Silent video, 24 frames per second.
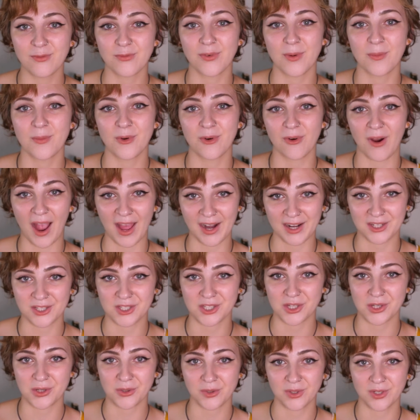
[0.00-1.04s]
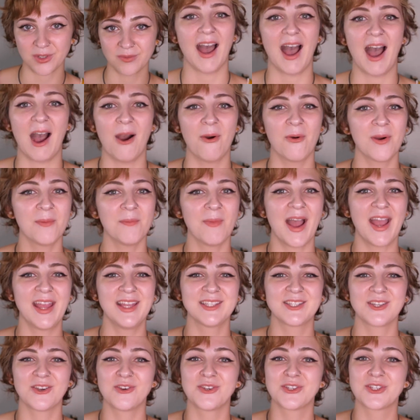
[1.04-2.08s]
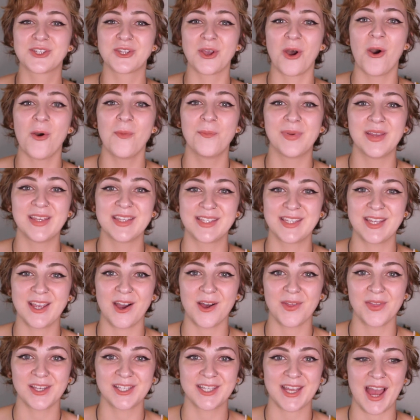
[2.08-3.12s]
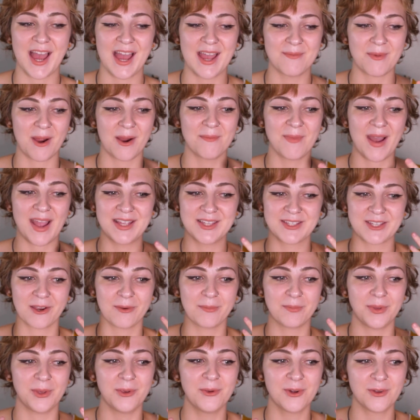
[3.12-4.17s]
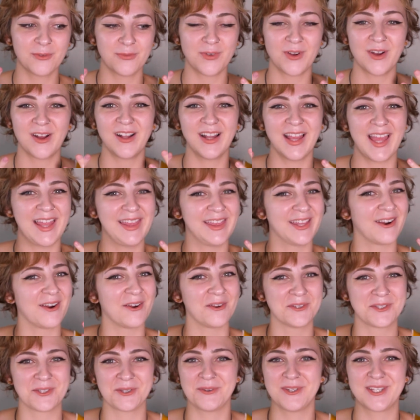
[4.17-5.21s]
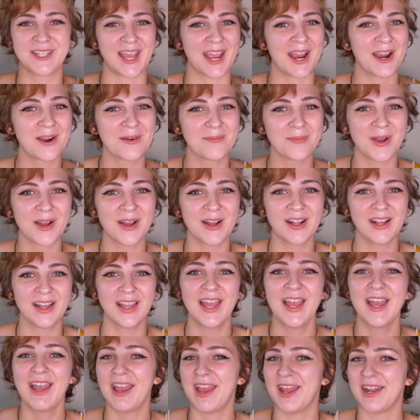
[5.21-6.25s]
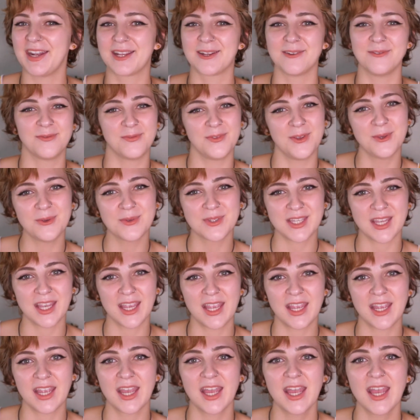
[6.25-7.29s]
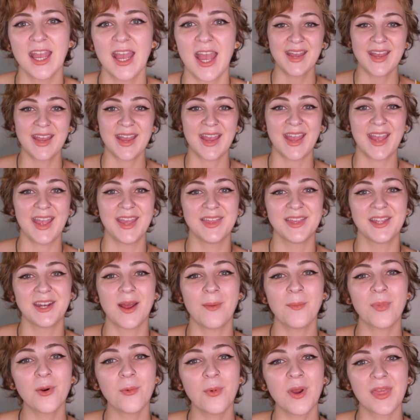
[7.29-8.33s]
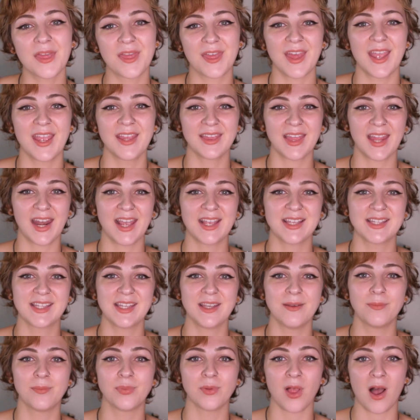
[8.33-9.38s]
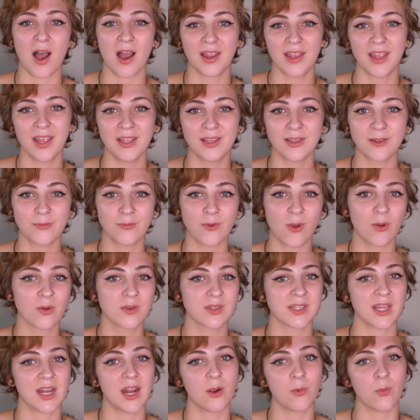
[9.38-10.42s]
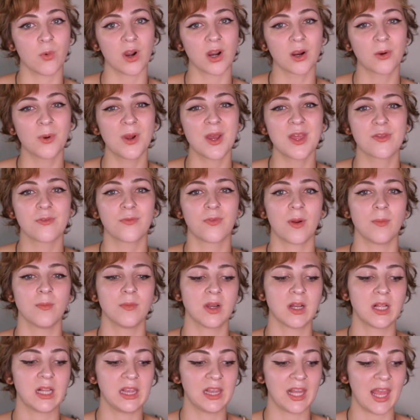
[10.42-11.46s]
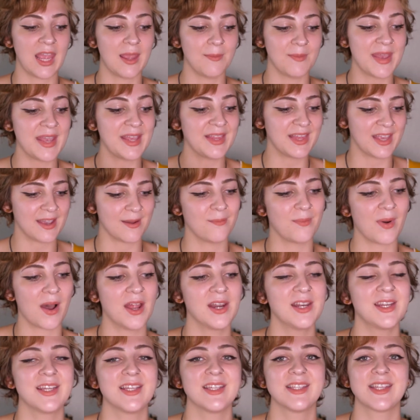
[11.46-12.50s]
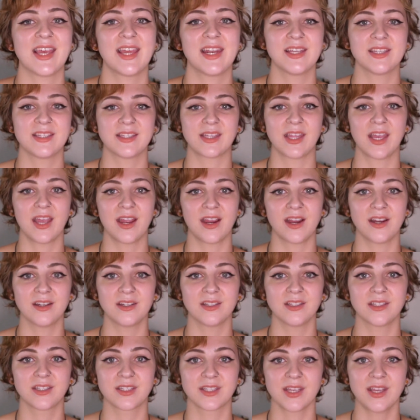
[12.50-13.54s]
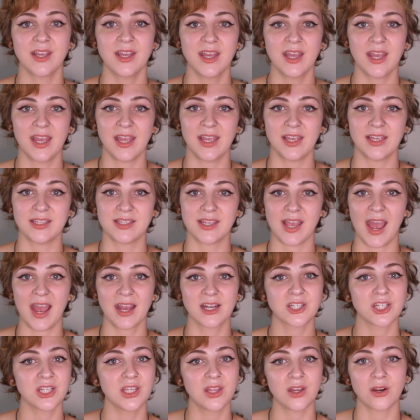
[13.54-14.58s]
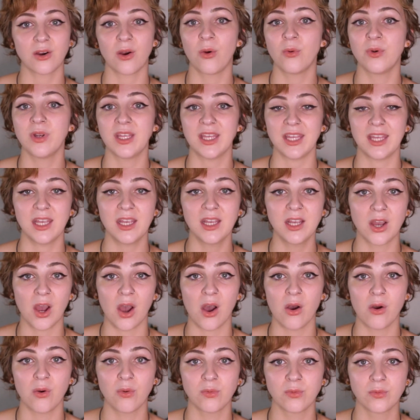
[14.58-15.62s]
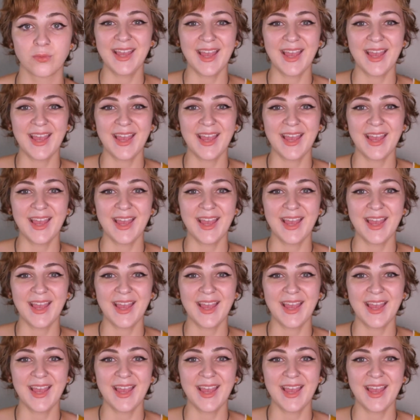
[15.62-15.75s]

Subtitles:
from gratitude. Our minds are so busy all the time. Our minds are beautiful and they're also terrible and confusing. And the number one thing that I see blocking the folks that I work with from claiming the abundance that is theirs is actually their own ego.